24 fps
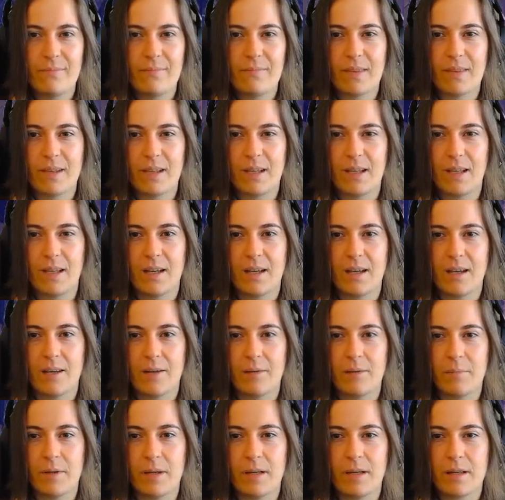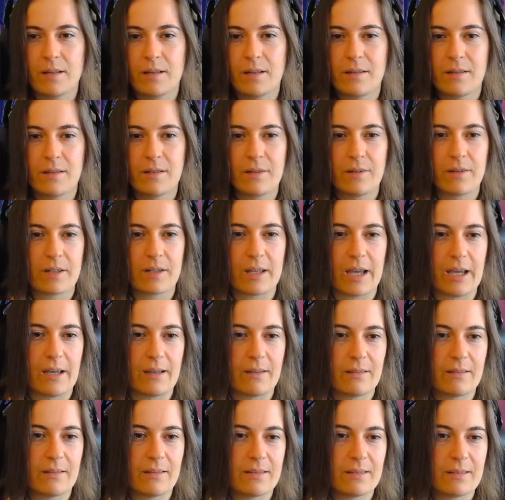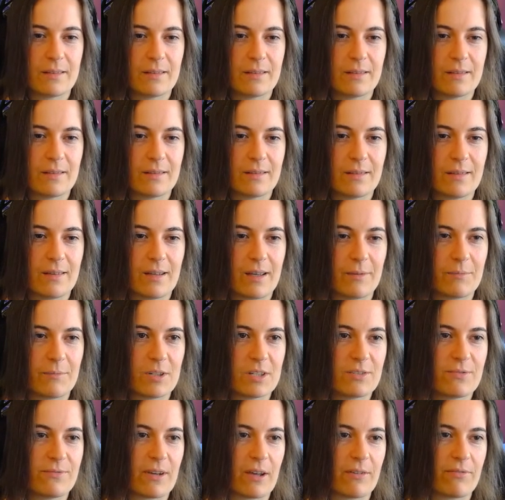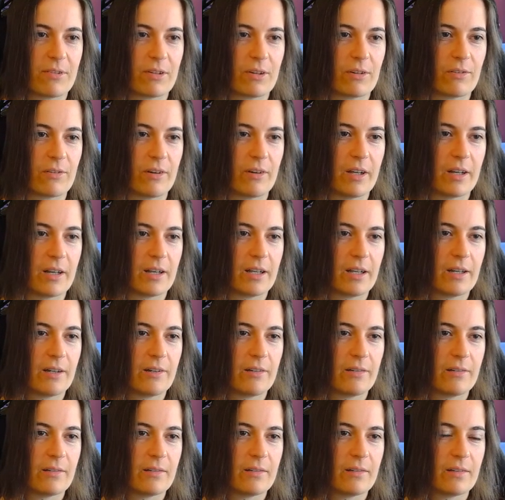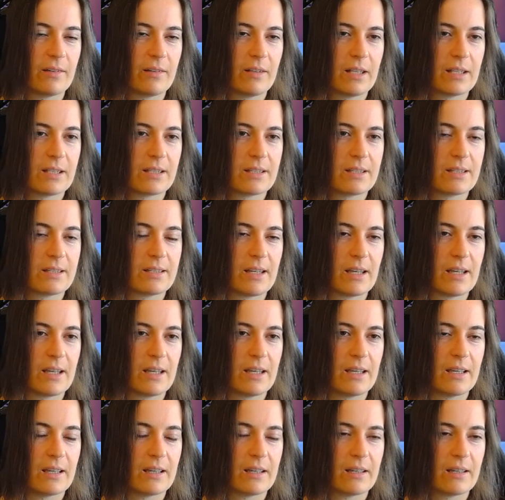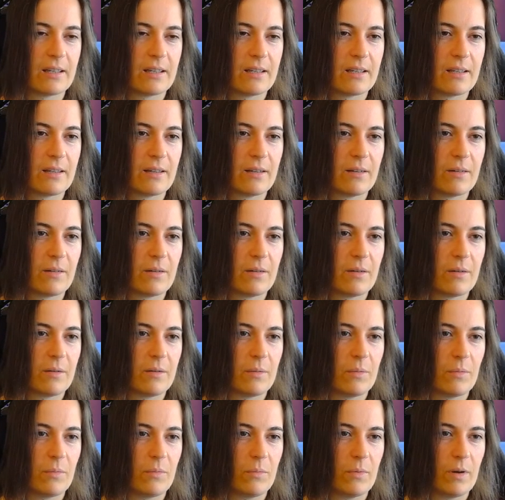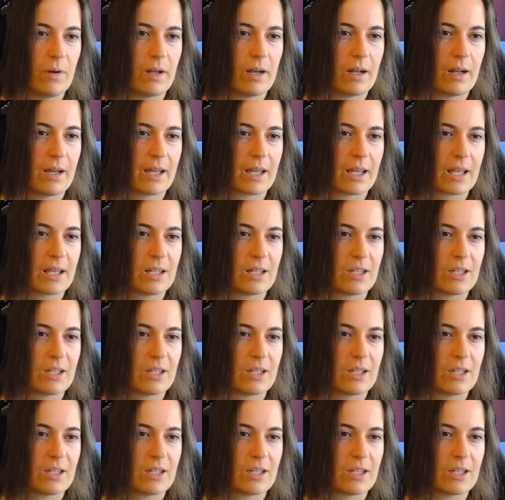Um. Okay. I'm just faffing around now. Let's see what I can